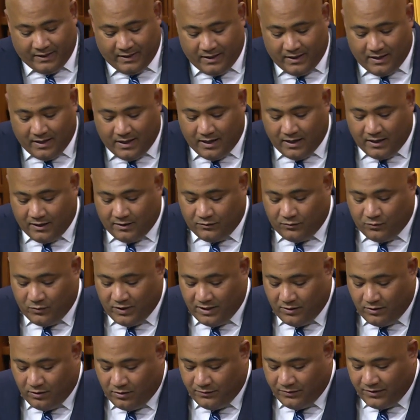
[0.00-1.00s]
And we
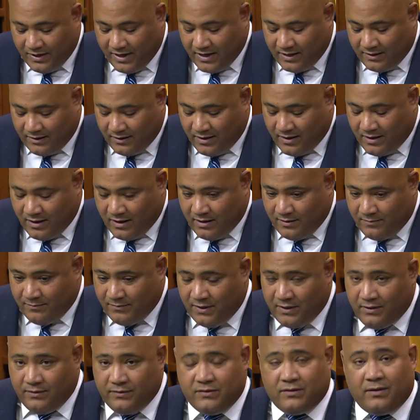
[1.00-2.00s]
know that
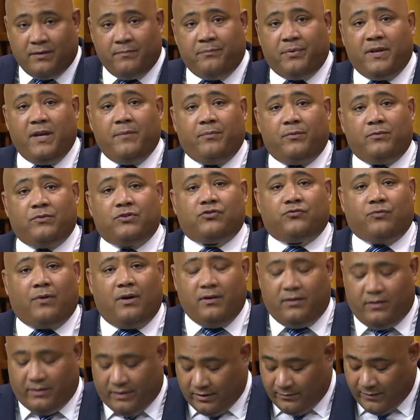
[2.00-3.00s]
some people
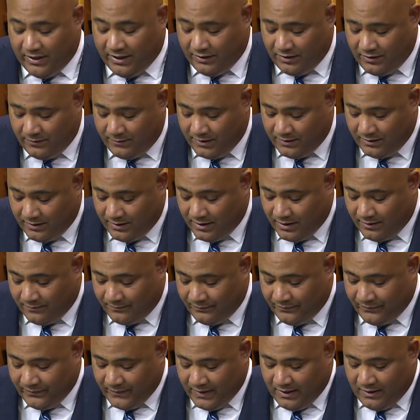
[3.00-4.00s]
struggle in my community.
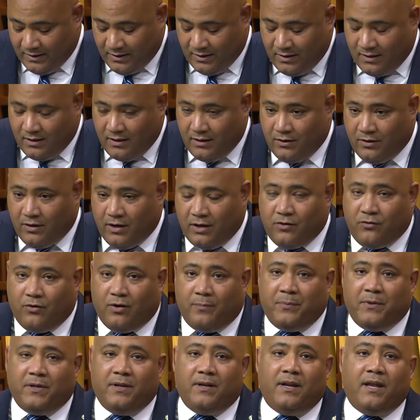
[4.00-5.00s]
I grew
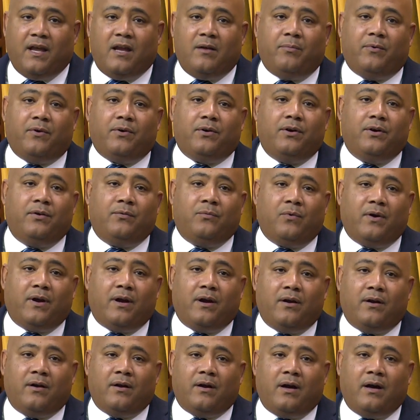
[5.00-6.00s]
up in a neighborhood
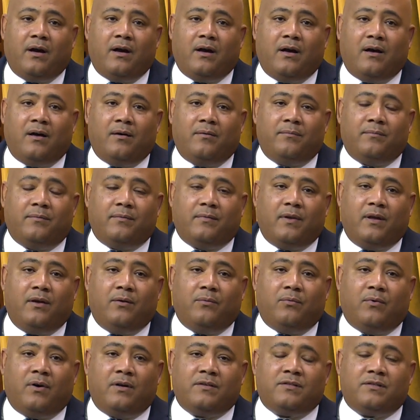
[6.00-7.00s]
where it
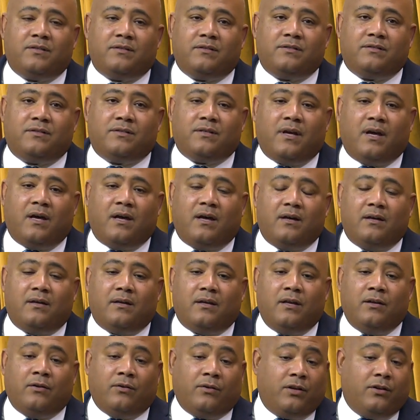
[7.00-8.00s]
wasn't,
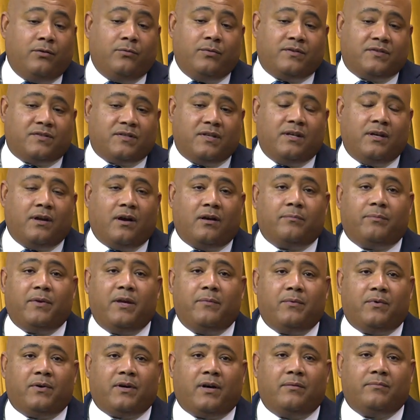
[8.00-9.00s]
you would see young
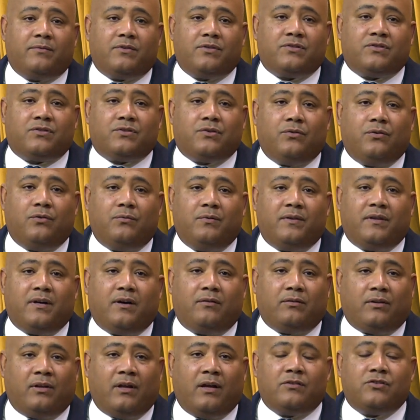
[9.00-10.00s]
people come to school
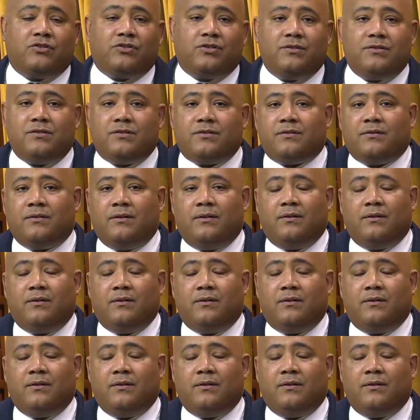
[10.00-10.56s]
without lunches.